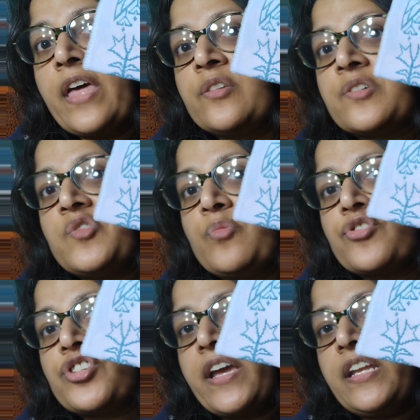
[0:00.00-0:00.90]
That looks super
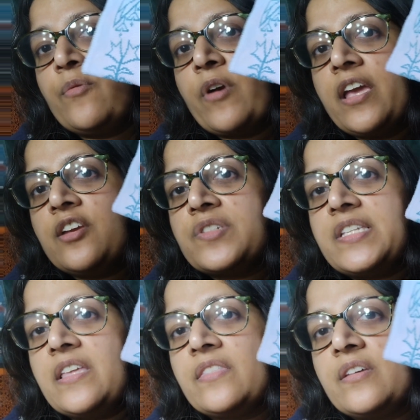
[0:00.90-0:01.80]
shiny, right? You're
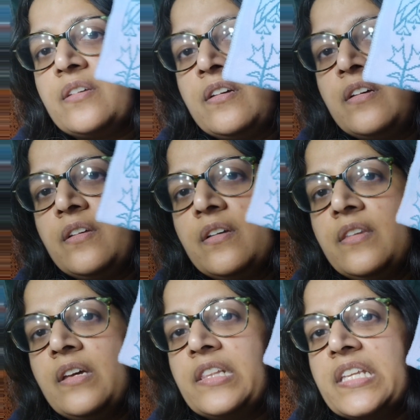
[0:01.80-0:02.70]
seeing the
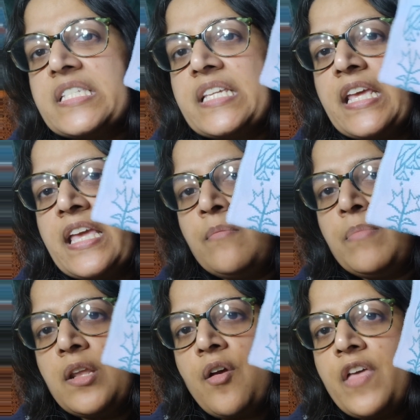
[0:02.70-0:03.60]
glistening
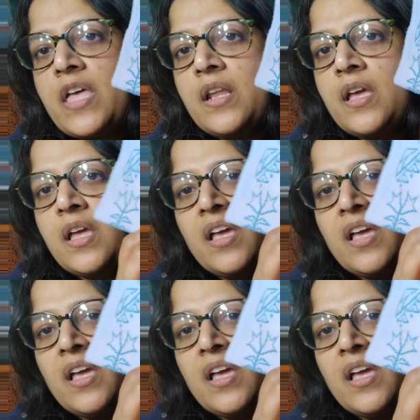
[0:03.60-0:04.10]
bit of it.